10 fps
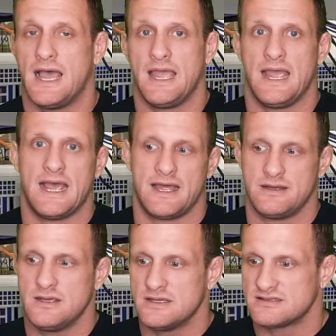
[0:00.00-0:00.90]
I
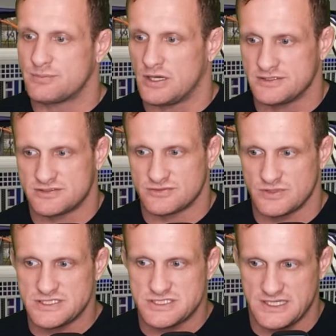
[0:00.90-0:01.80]
had sponsors
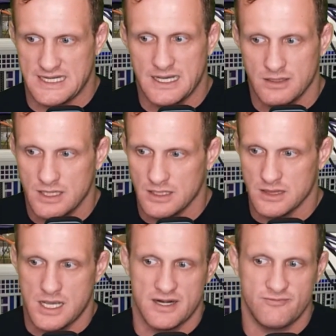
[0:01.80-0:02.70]
reaching out, a
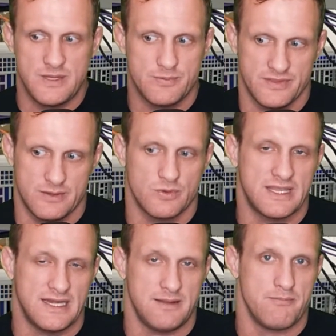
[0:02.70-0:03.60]
lot of people that were
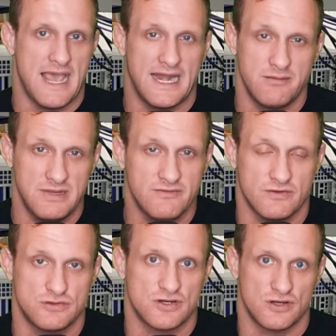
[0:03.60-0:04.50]
getting mad at me
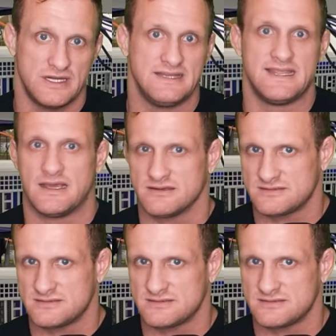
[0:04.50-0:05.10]
for turning down